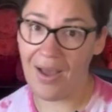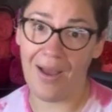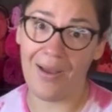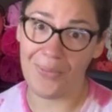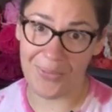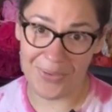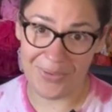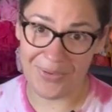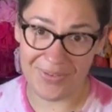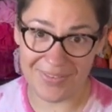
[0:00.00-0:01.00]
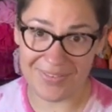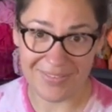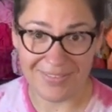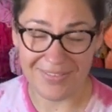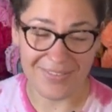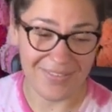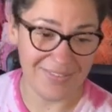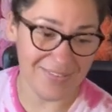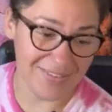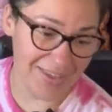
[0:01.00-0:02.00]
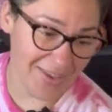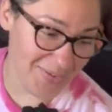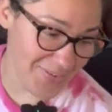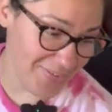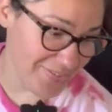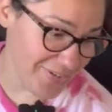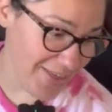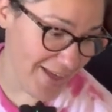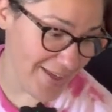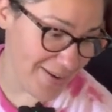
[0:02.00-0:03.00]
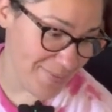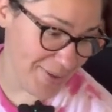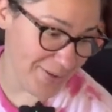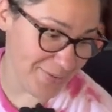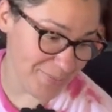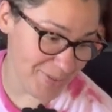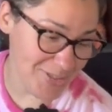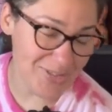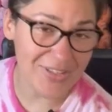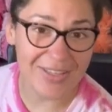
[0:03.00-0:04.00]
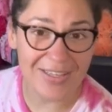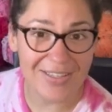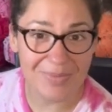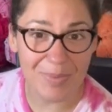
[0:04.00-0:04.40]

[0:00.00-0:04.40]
I wouldn't get her for that amount personally,